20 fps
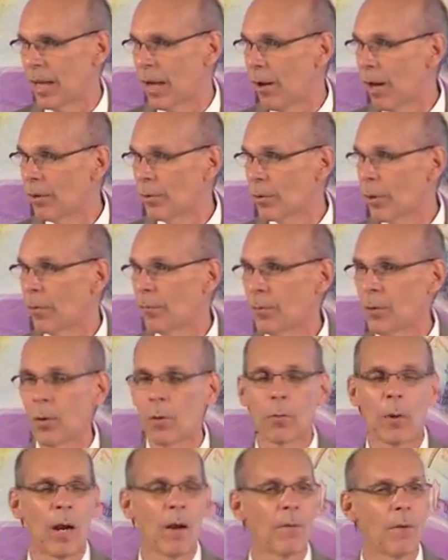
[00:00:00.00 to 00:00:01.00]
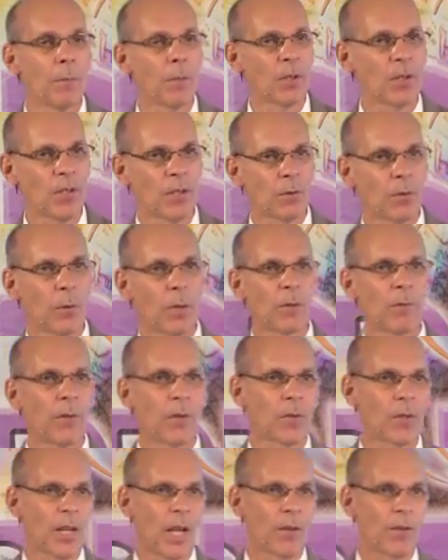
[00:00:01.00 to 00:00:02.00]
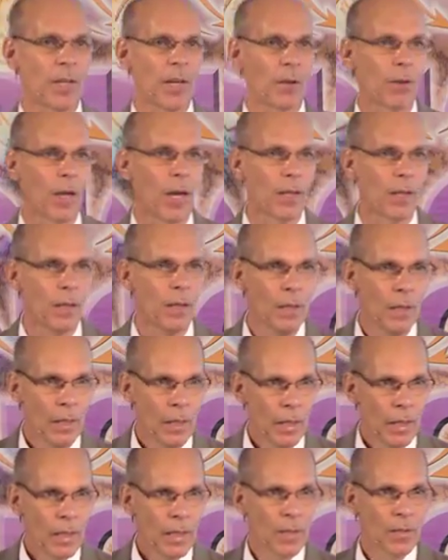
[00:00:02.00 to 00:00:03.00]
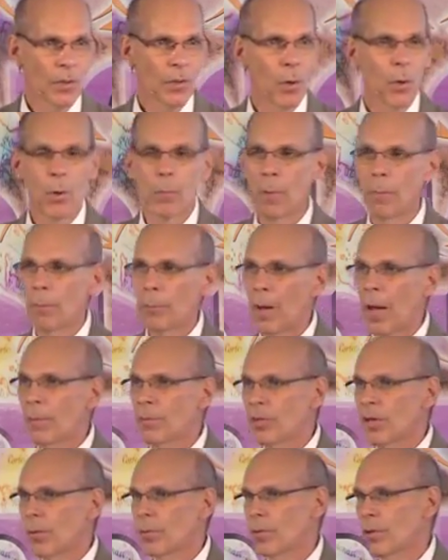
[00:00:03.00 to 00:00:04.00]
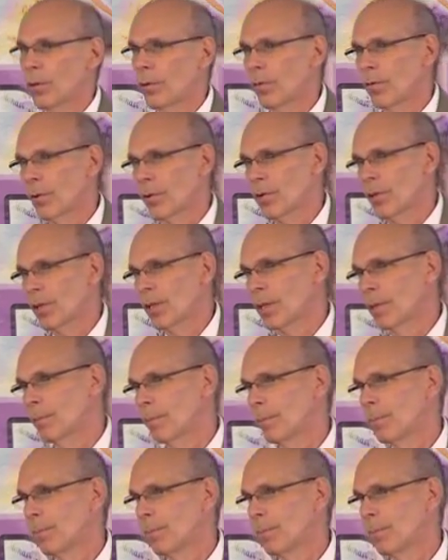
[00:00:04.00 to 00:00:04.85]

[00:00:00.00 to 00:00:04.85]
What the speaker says: Now, I don't know if you're aware of it, but Greenville, South Carolina is the home of Bob Jones University.